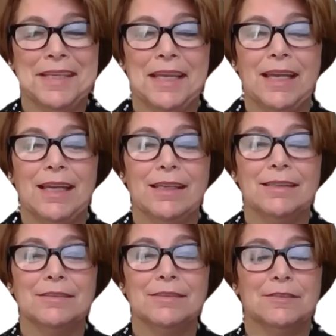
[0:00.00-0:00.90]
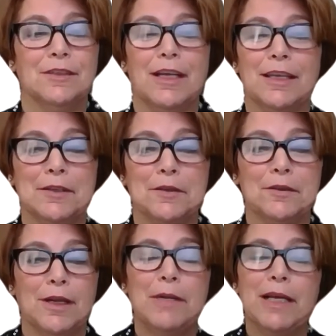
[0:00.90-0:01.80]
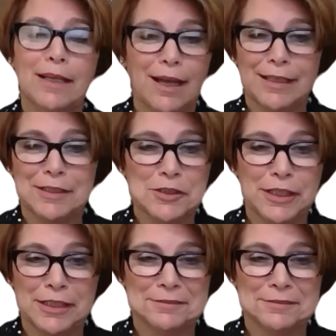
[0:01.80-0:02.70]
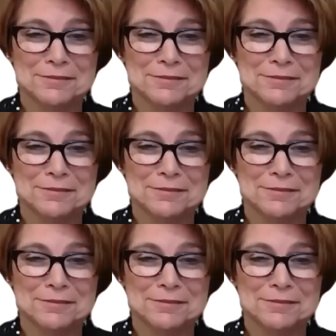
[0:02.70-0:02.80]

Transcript: And look at, you know, I met a guy on a train.